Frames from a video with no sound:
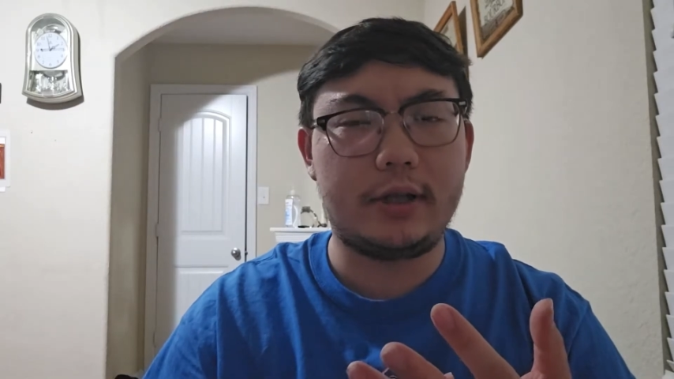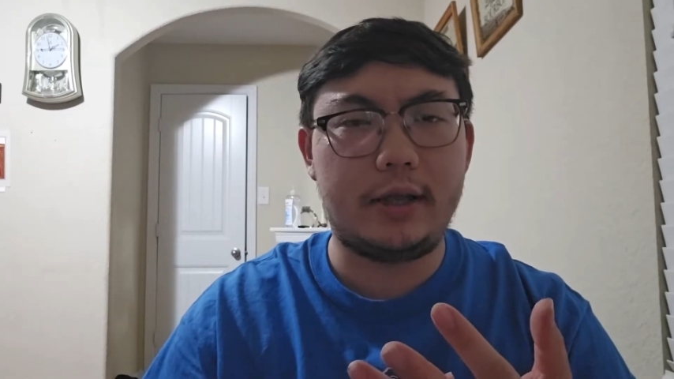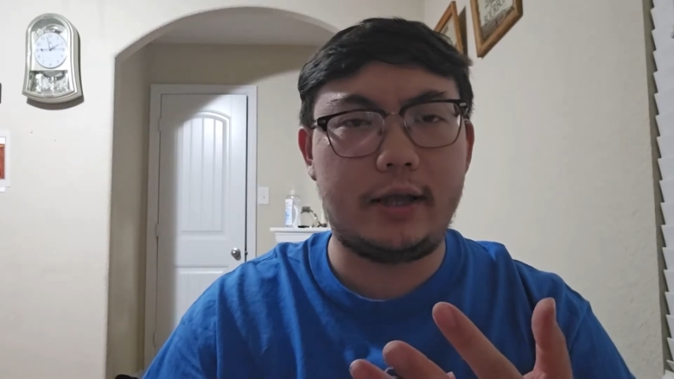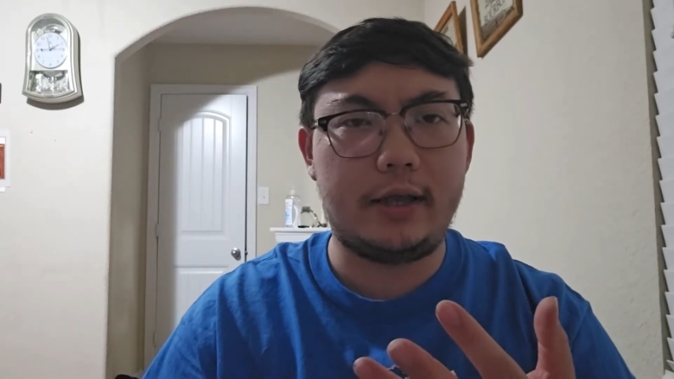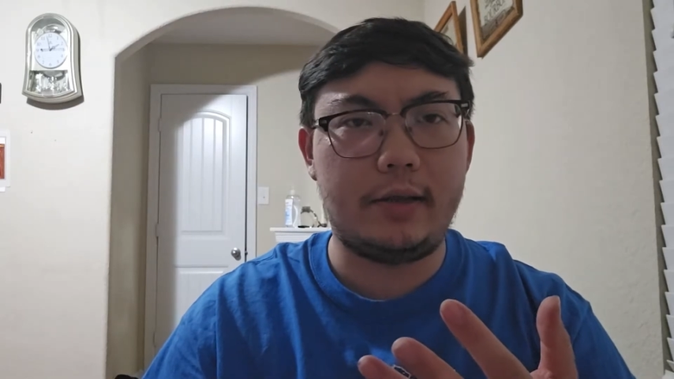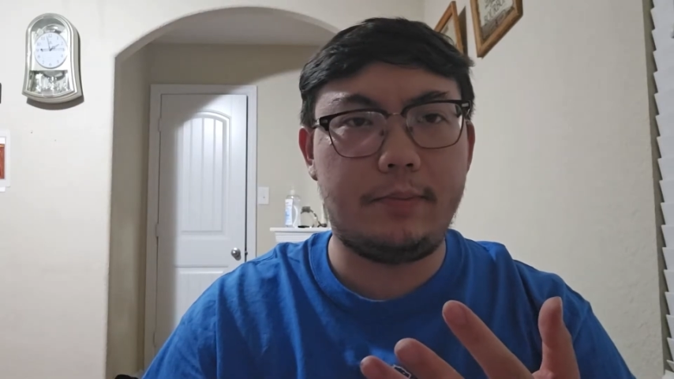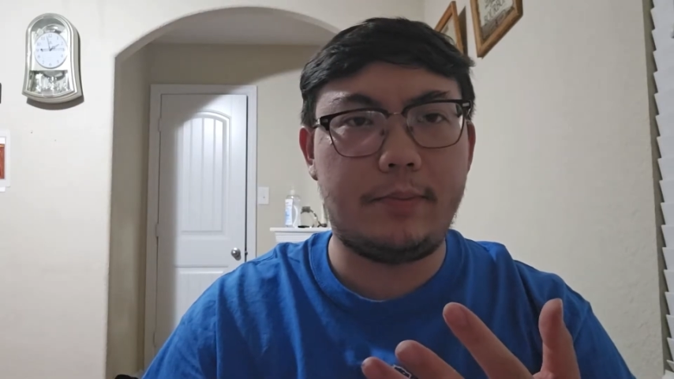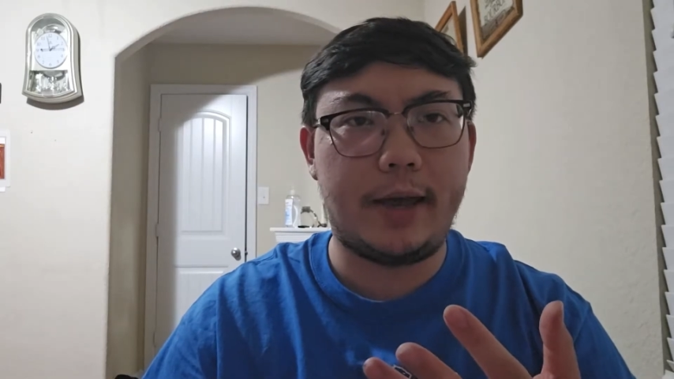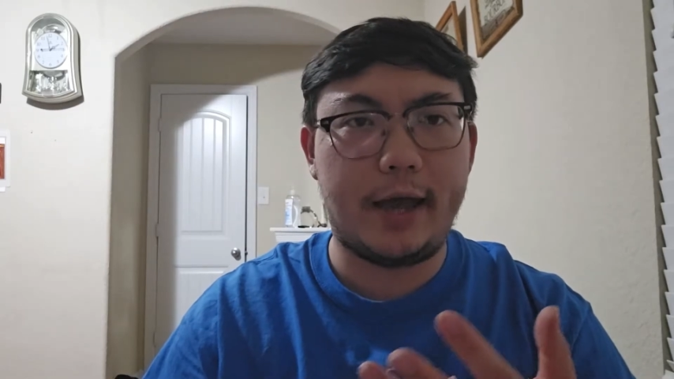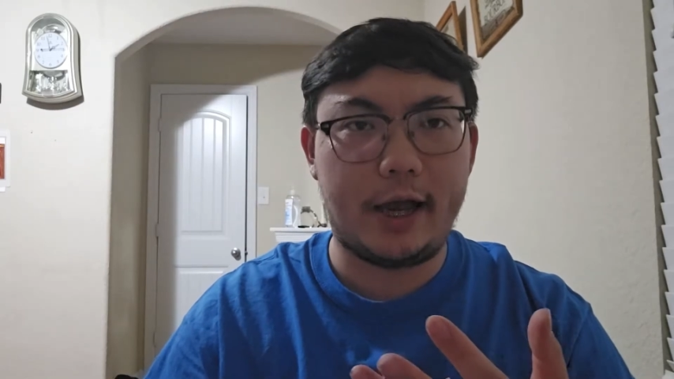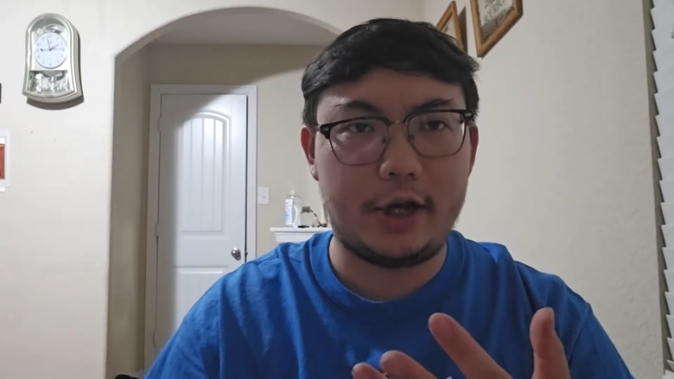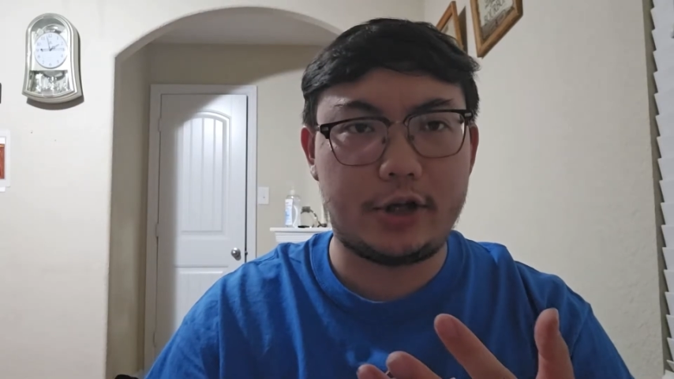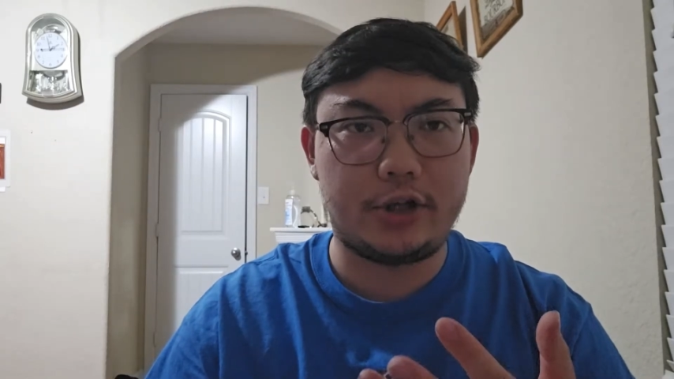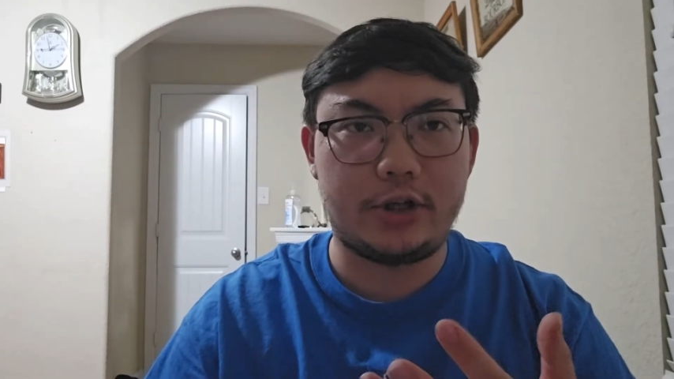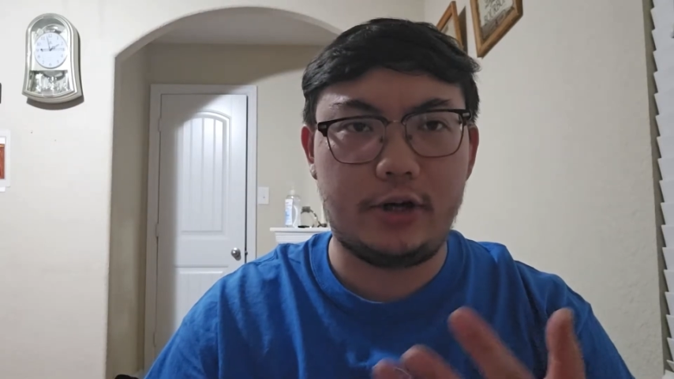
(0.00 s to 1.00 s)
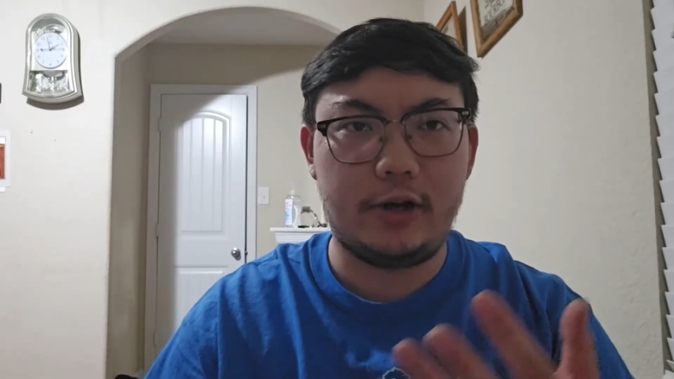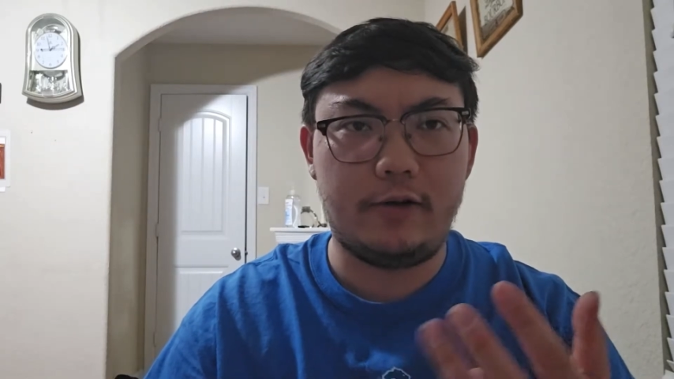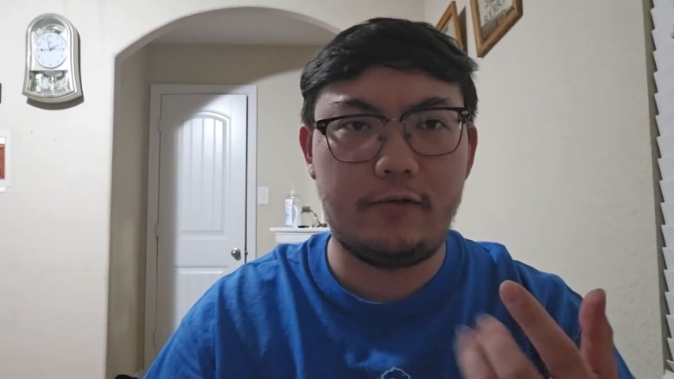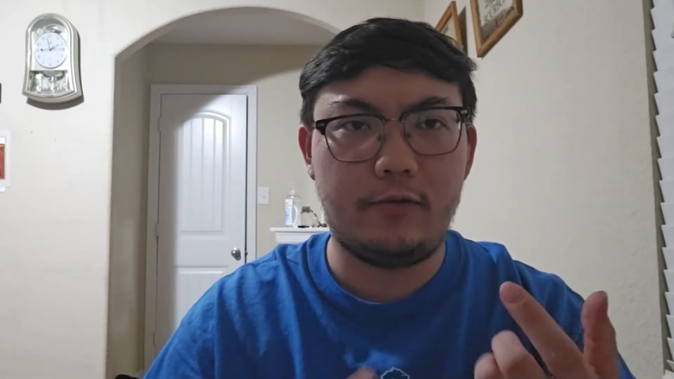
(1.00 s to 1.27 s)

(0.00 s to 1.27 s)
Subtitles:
a patch of